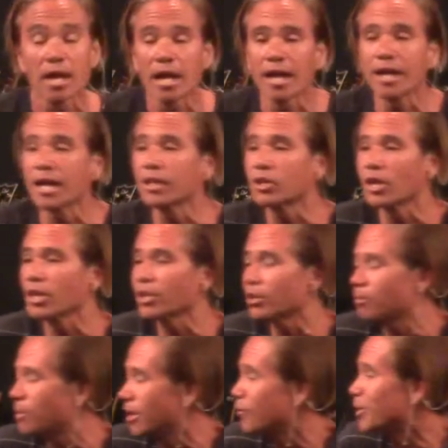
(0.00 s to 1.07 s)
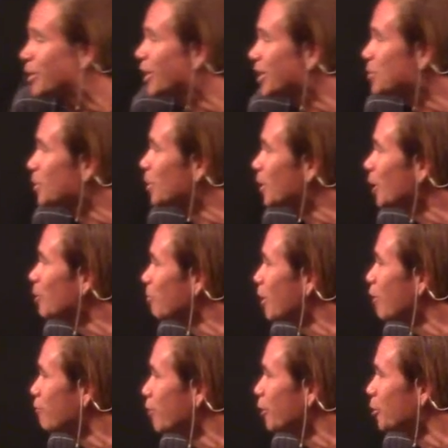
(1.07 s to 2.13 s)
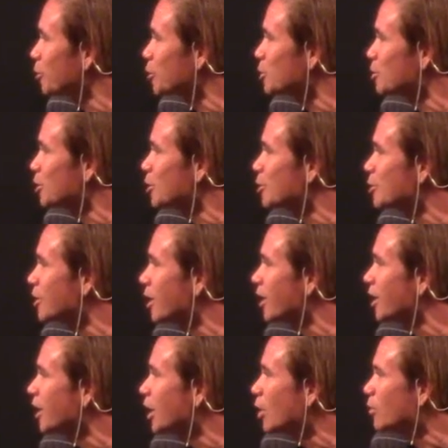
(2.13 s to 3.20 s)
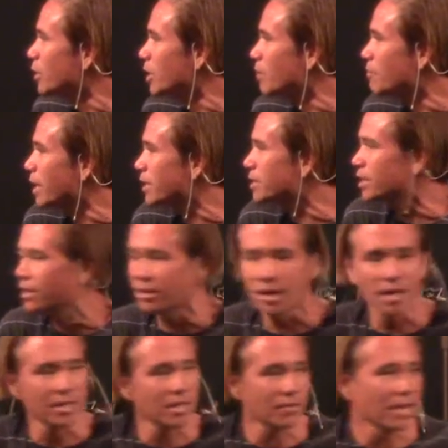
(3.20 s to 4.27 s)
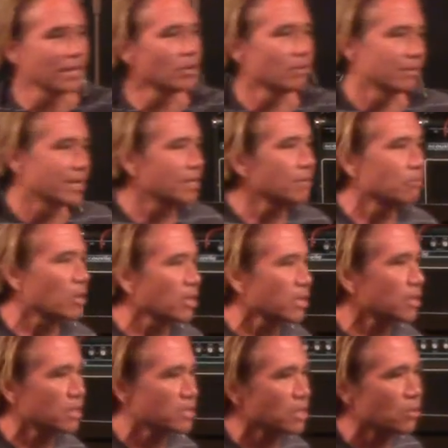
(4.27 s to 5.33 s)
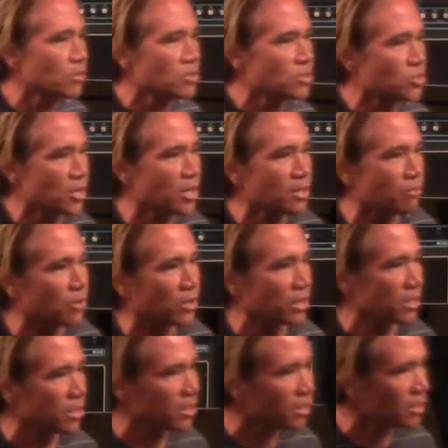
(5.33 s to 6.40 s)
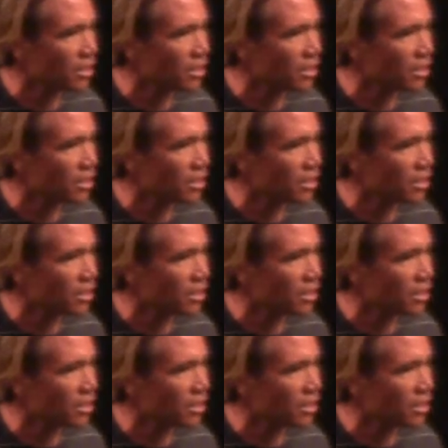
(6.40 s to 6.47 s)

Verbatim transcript: And I'd call it the bon- we call that's why we call it bonfire worship to this day. We come back together. I never, I don't, I didn't market it because I wasn't trying to market it.